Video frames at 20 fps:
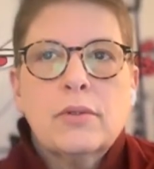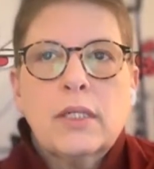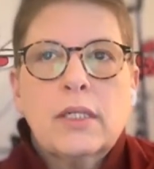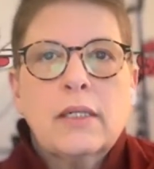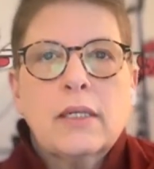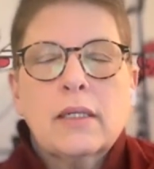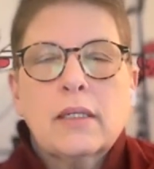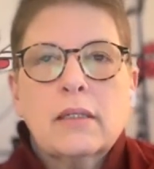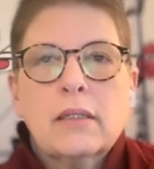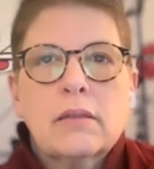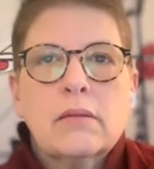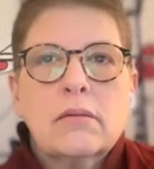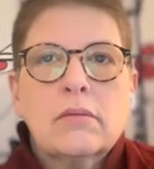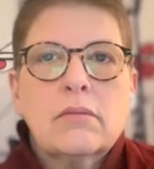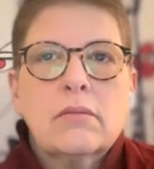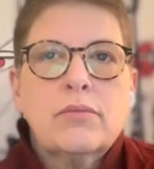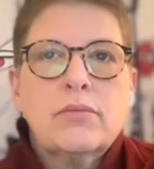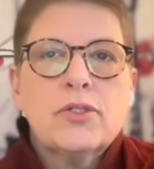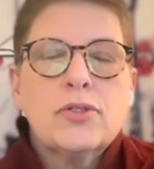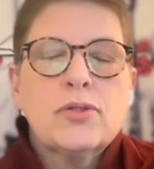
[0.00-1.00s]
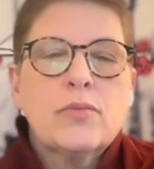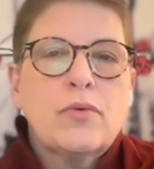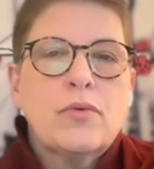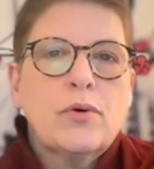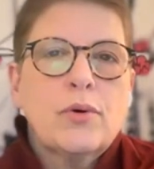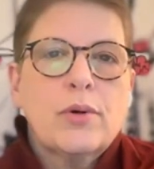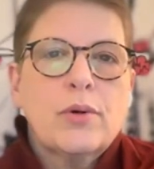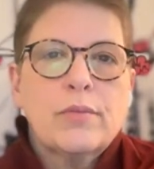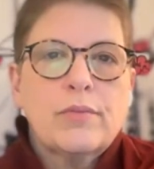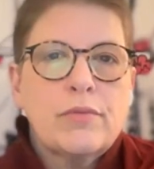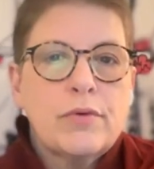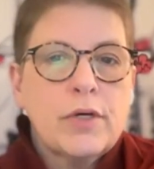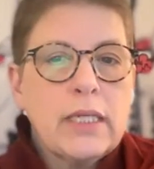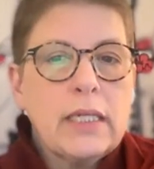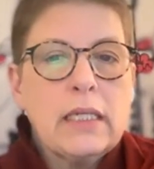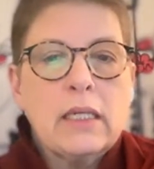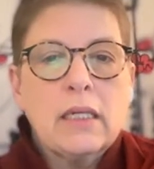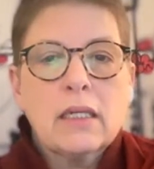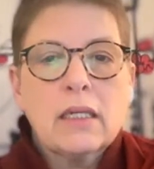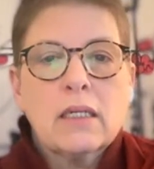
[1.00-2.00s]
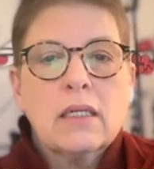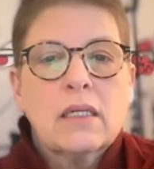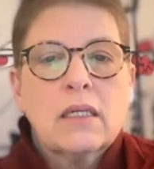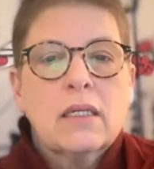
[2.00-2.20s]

and not support breeding.